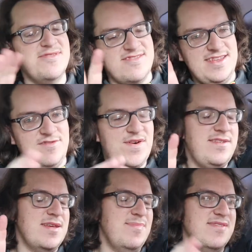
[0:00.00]
business days, five
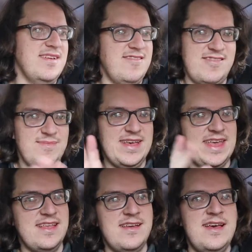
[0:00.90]
to ten business days, or something
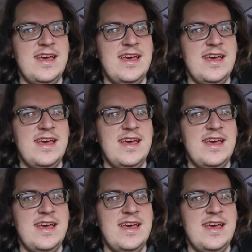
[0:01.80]
like that.